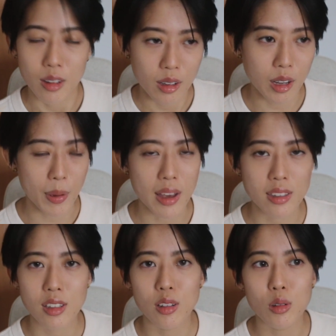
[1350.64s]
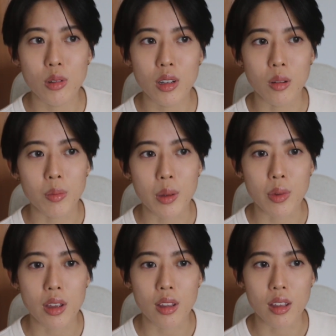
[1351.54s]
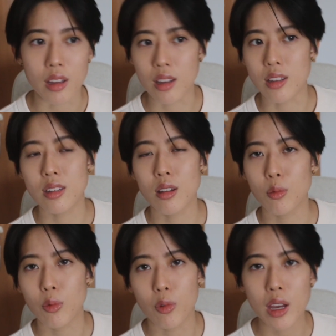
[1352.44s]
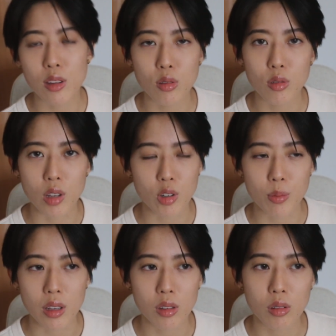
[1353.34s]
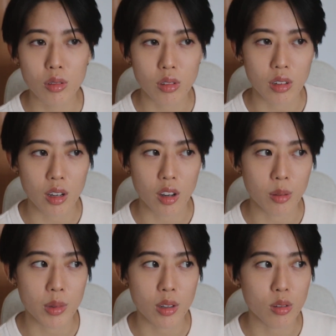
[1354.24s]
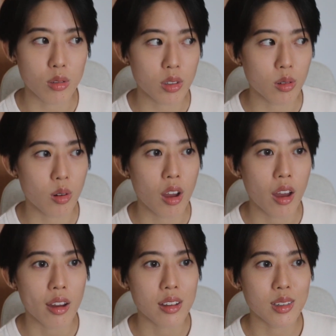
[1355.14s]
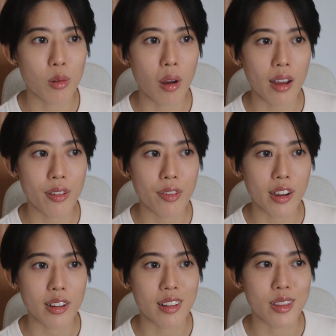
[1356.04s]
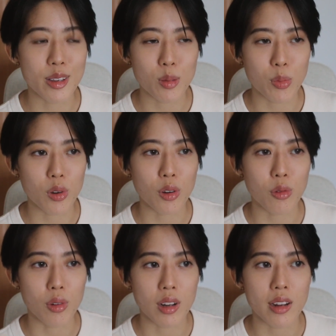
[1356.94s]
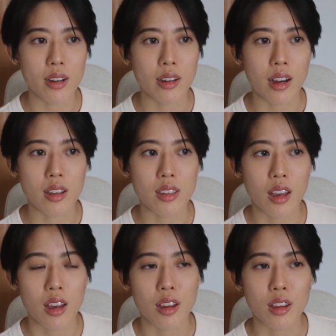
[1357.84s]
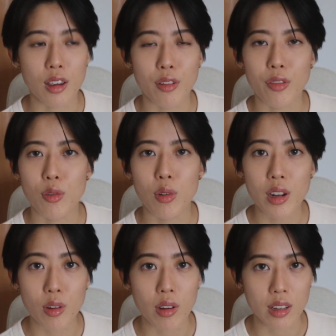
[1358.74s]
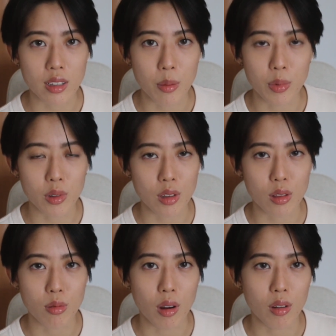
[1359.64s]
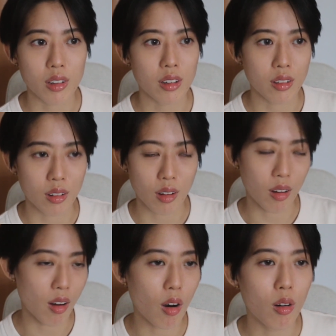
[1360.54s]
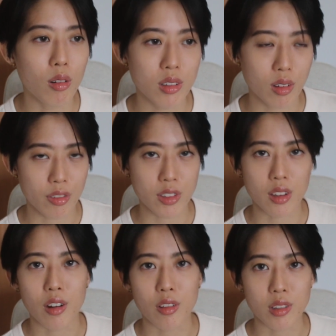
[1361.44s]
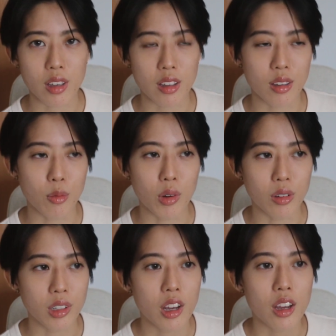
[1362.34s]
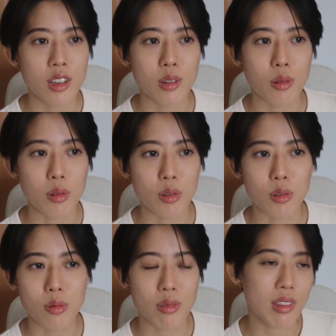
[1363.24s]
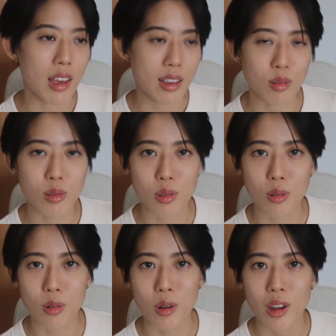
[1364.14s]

capacity to do it, or maybe it is way too detrimental to the economy to do so. So I find that this book really does give really great examples throughout all sorts of scenarios in the world. So there's also